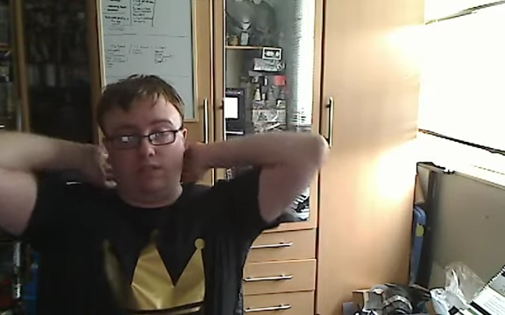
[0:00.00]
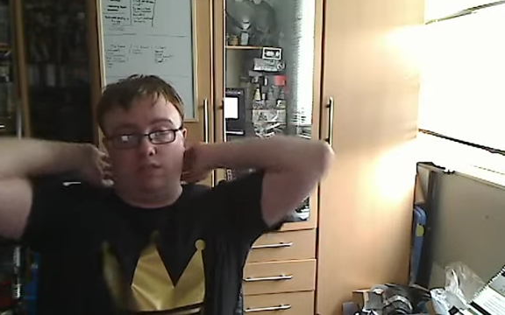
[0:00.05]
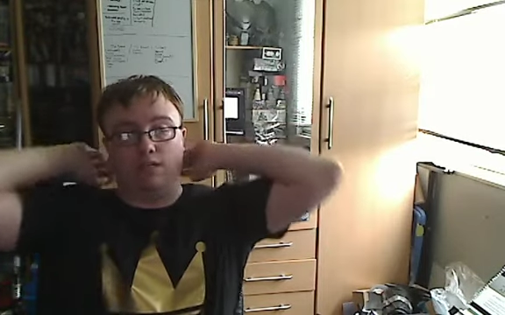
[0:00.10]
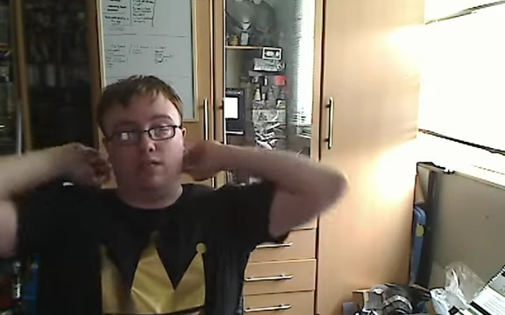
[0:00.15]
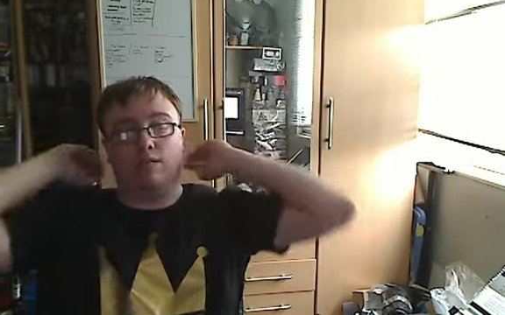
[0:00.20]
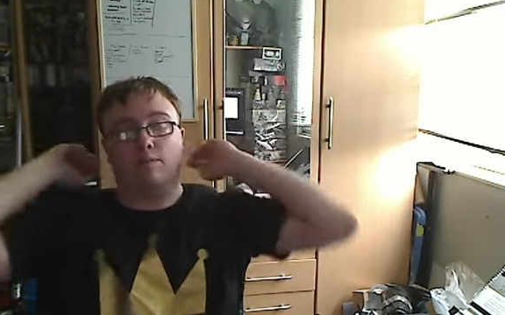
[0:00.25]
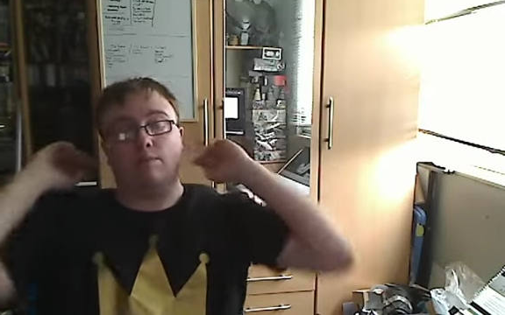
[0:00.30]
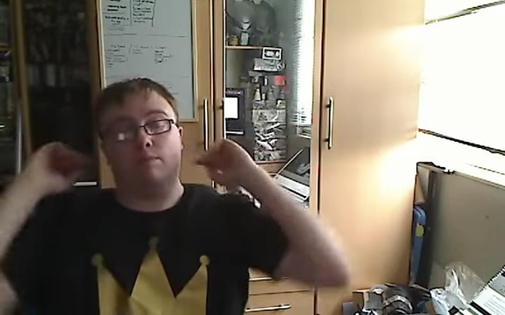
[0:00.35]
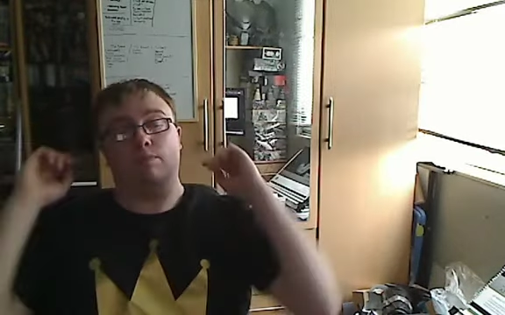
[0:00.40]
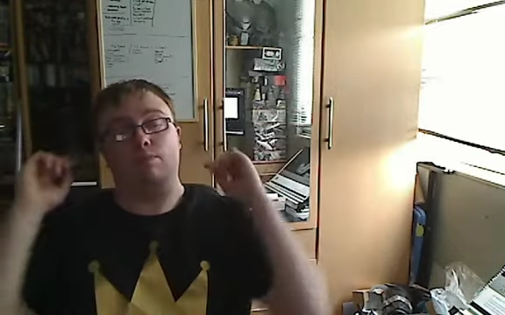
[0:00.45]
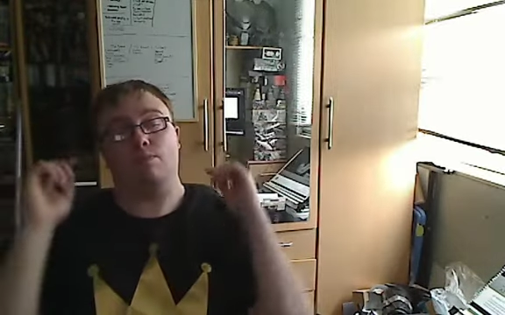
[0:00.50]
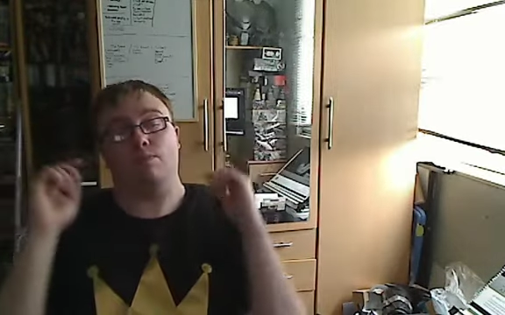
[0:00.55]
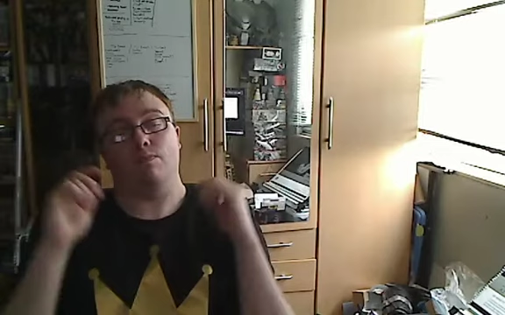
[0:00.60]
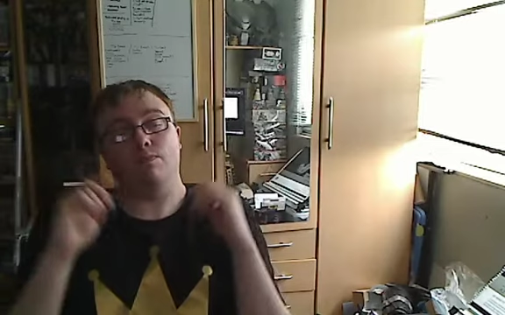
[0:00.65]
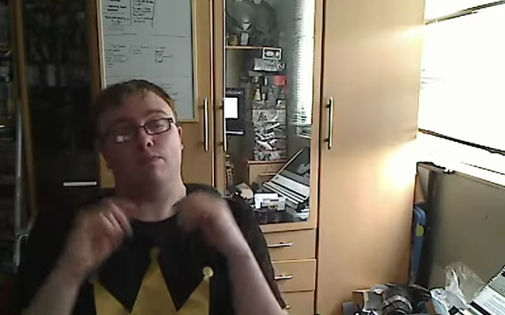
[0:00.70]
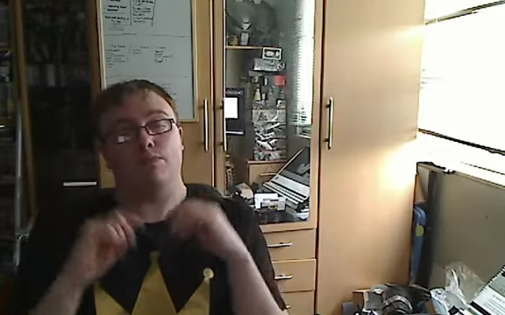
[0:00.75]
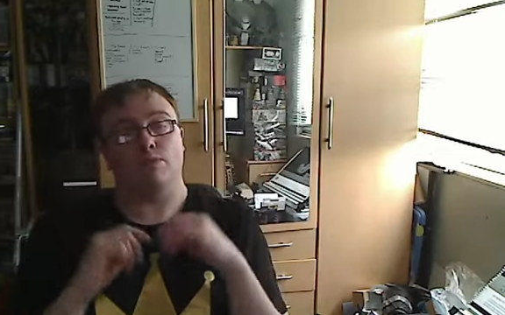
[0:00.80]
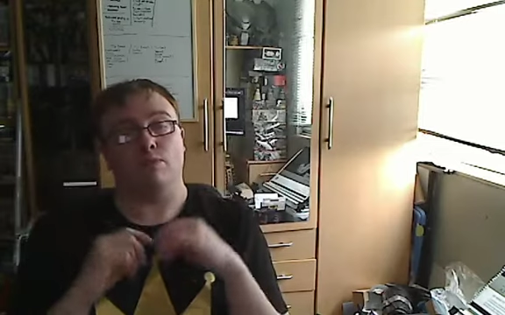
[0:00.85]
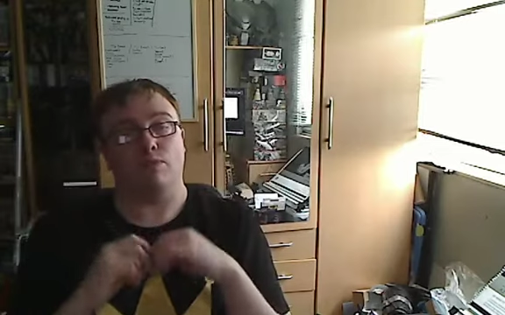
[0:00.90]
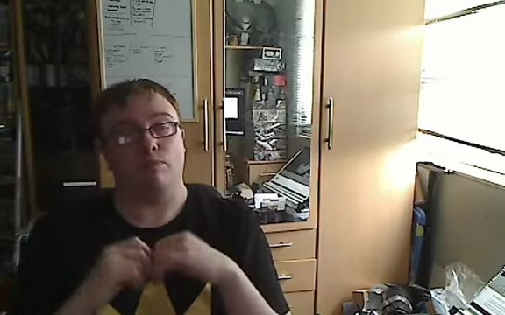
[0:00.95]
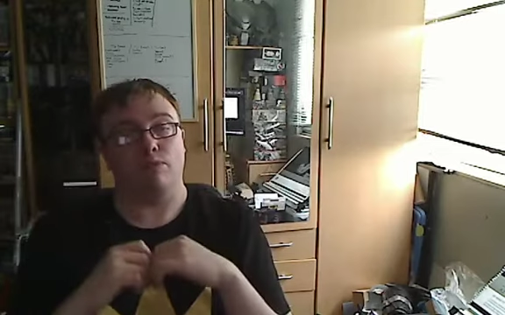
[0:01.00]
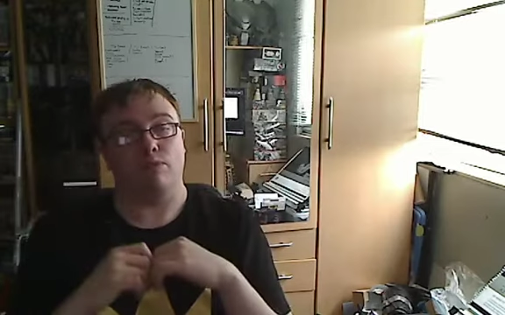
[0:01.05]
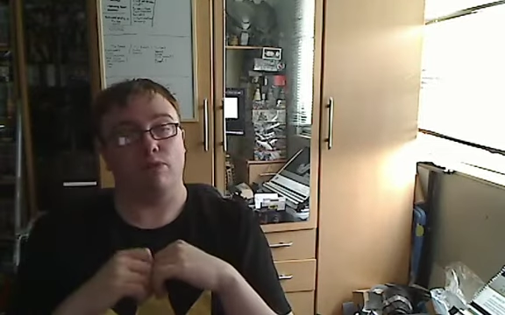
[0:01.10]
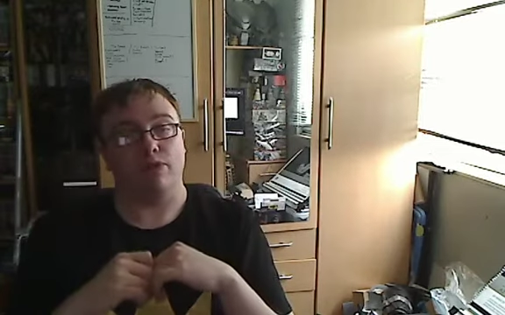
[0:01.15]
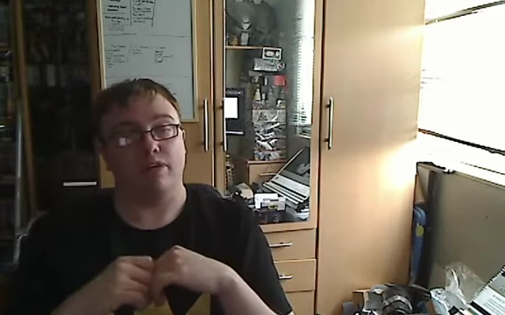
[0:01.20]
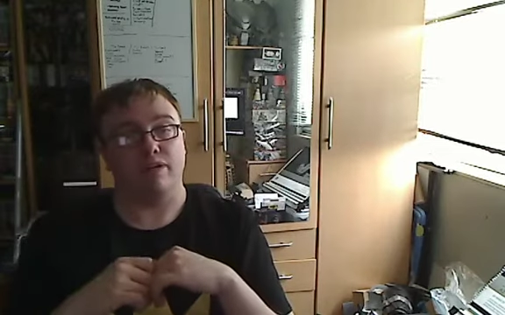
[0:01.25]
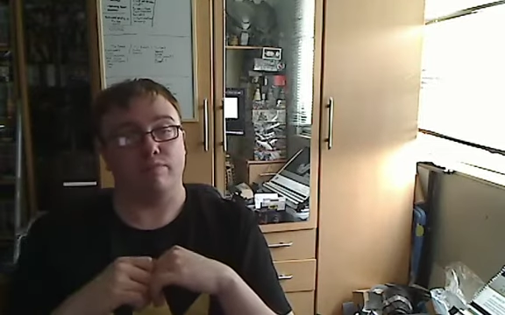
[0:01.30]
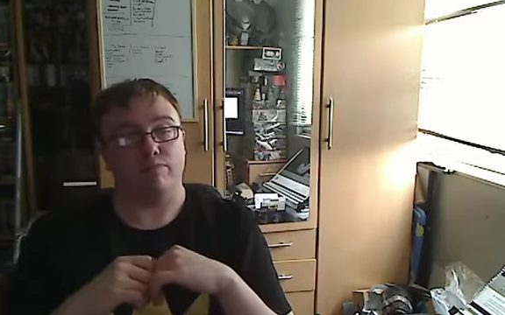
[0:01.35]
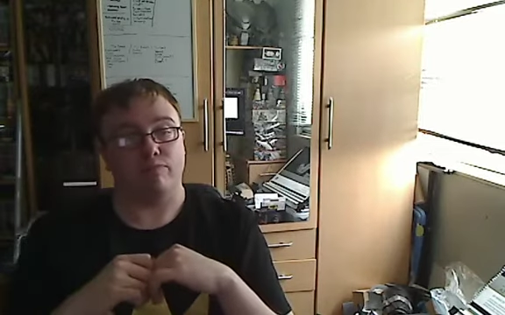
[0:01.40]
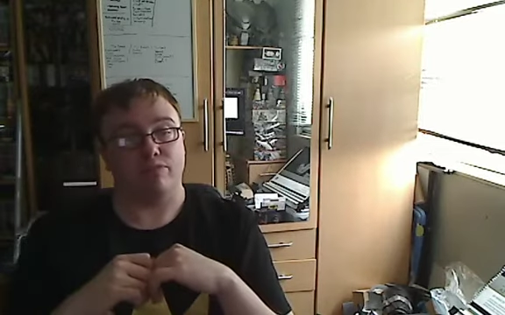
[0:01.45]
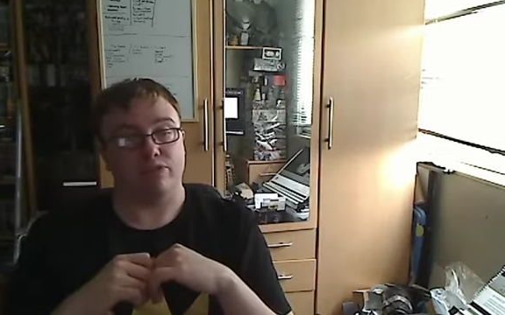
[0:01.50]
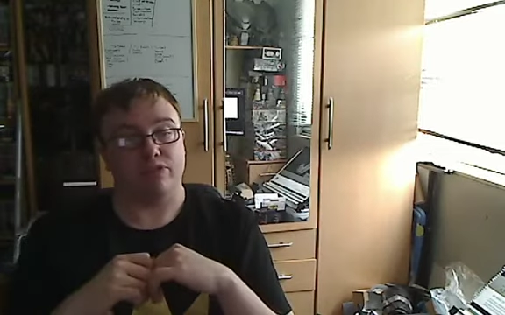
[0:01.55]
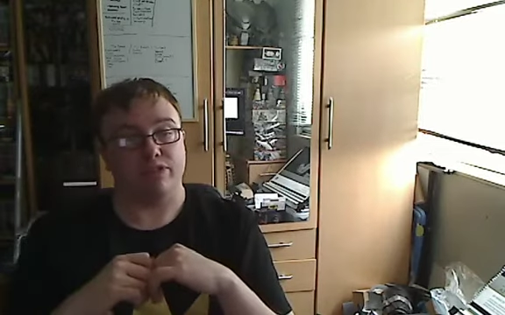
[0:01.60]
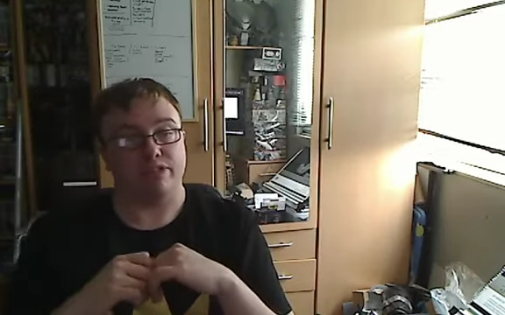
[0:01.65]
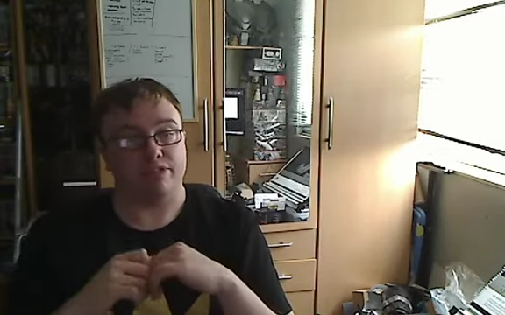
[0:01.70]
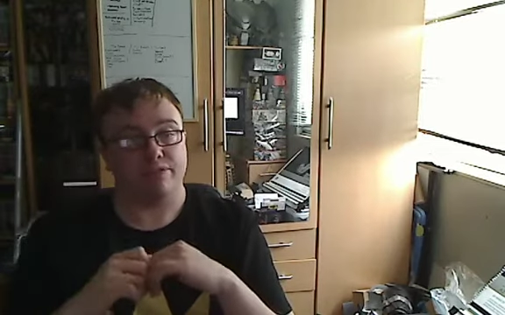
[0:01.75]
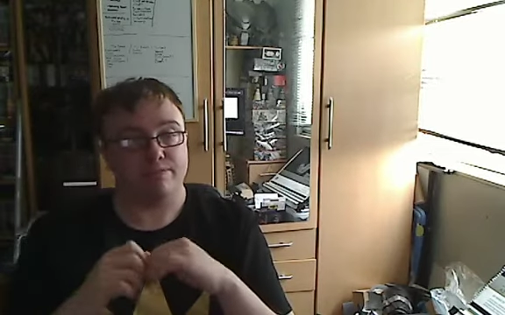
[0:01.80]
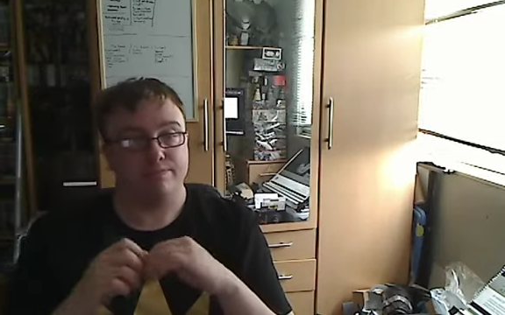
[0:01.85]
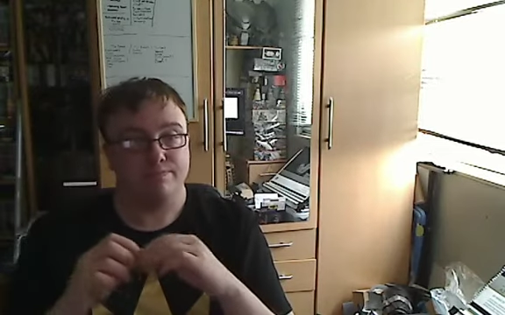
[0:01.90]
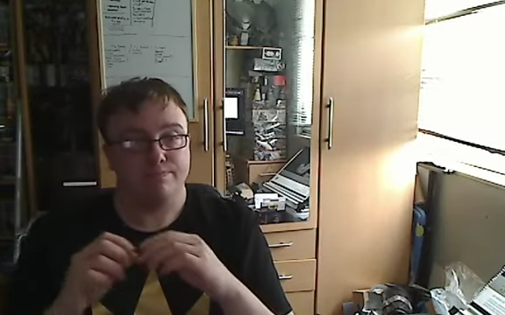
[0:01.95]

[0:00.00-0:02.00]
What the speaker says: At one point the Emperor says.